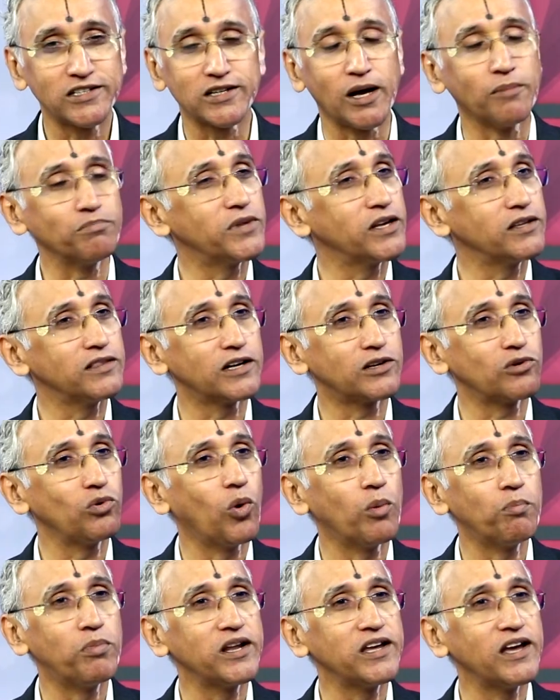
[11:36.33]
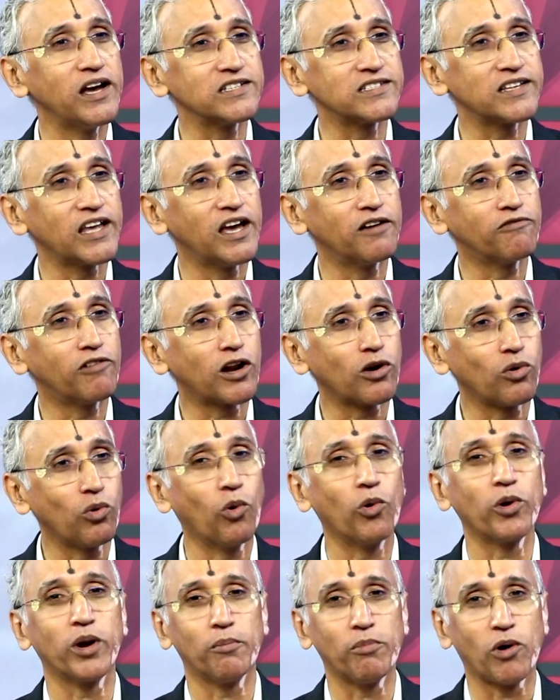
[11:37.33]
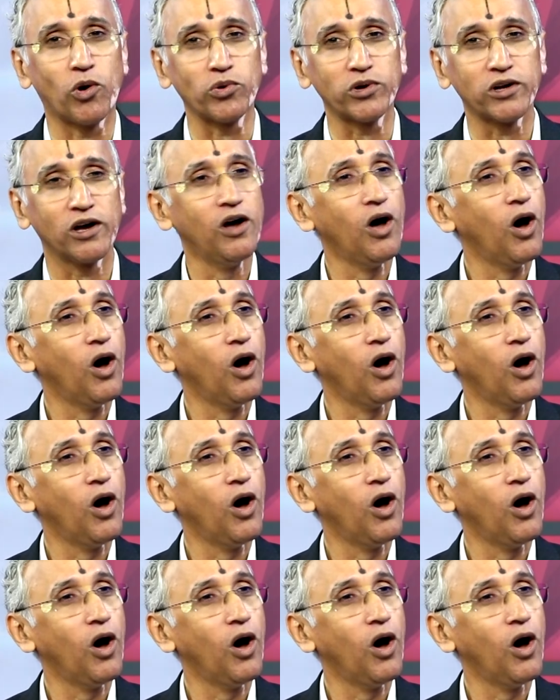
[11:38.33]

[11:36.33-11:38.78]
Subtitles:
something that nobody has ever known about.